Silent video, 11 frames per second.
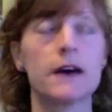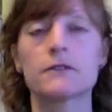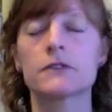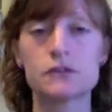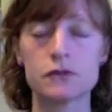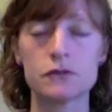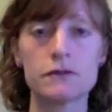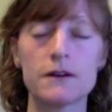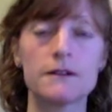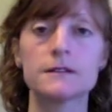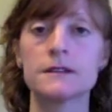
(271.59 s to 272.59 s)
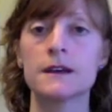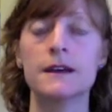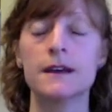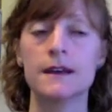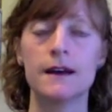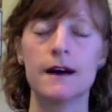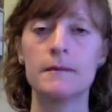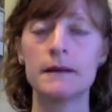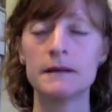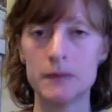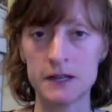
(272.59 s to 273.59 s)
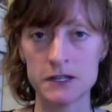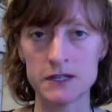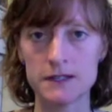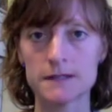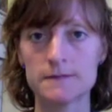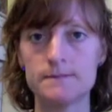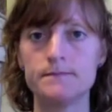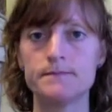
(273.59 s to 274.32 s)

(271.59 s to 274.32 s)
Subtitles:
out of control thoughts and binges.